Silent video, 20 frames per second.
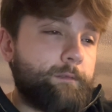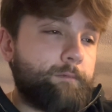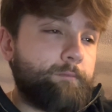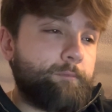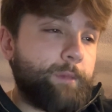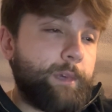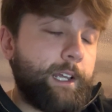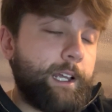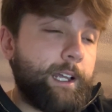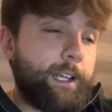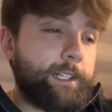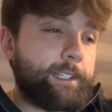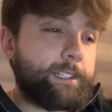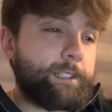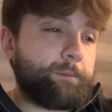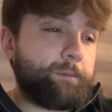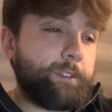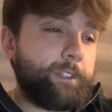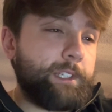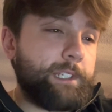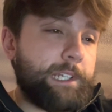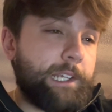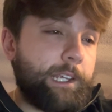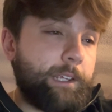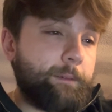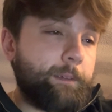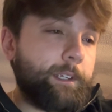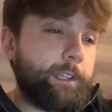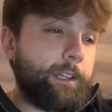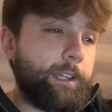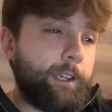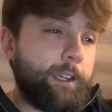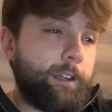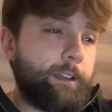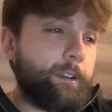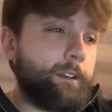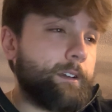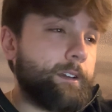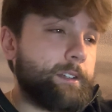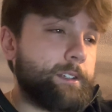possibly Damian
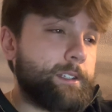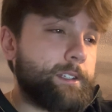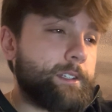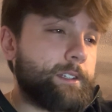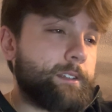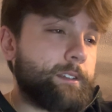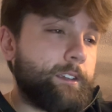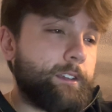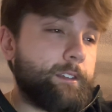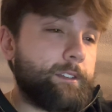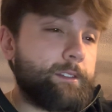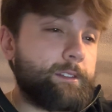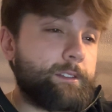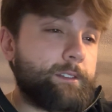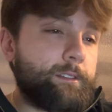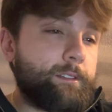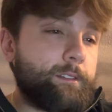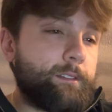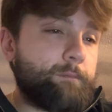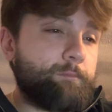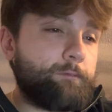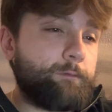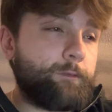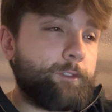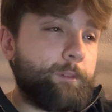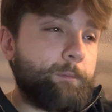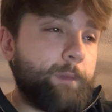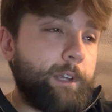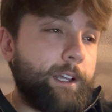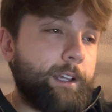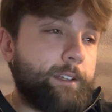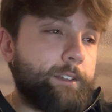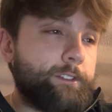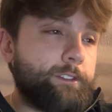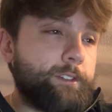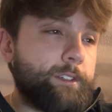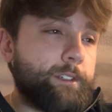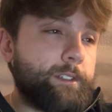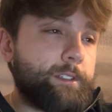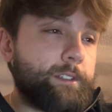Harris because
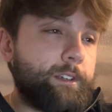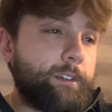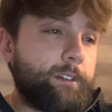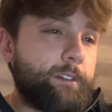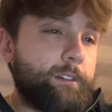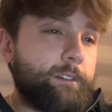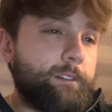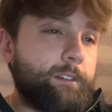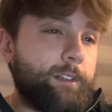Ramondre's hurt.